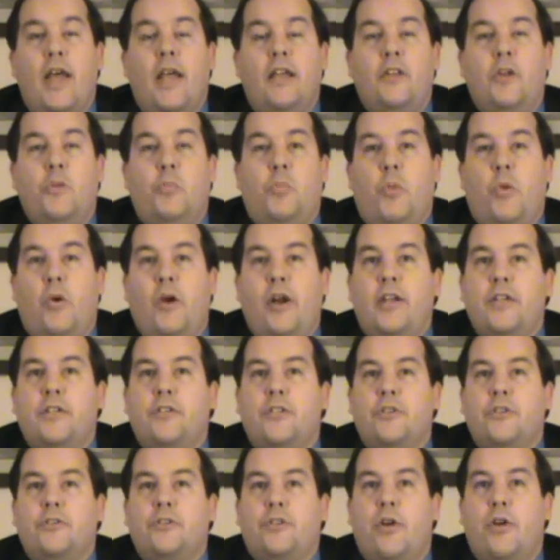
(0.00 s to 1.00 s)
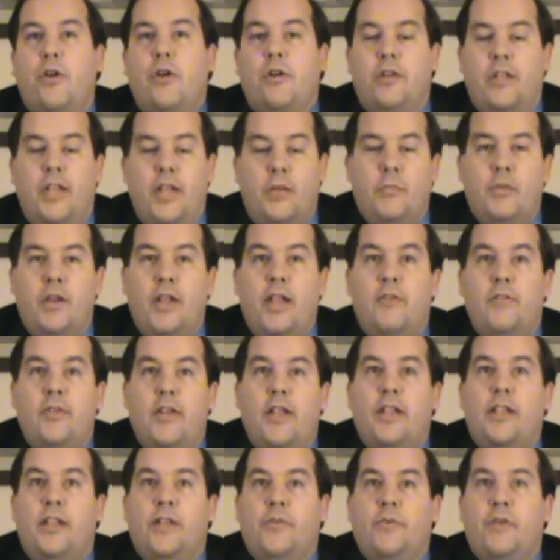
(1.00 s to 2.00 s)
and the prisoners heard them and
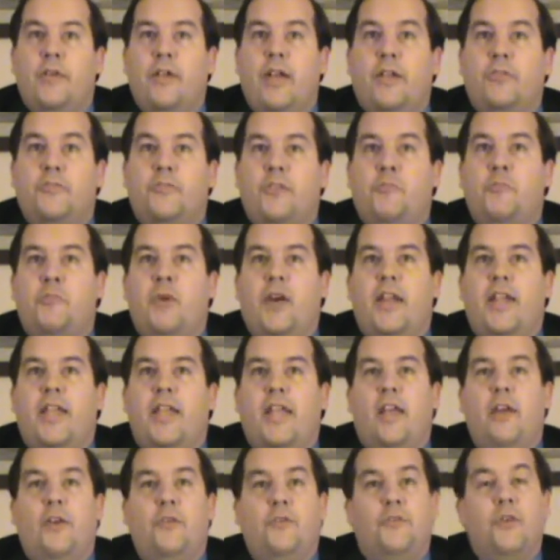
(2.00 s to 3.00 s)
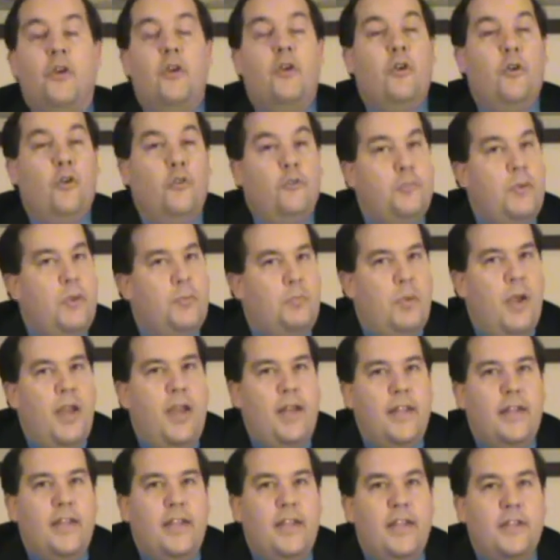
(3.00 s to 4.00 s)
evidently we've got somebody else who's been
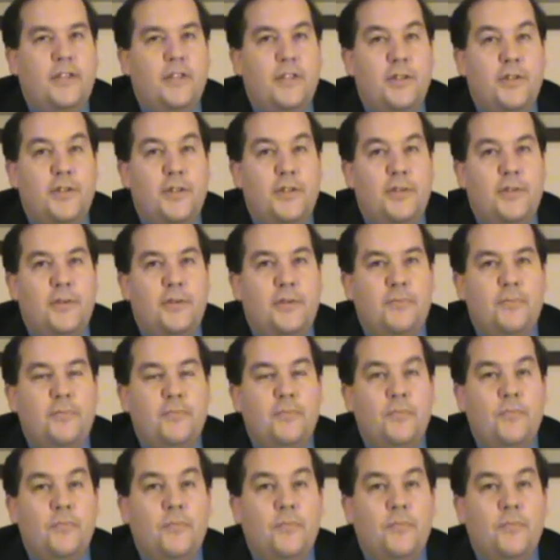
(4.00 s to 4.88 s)
paying attention too.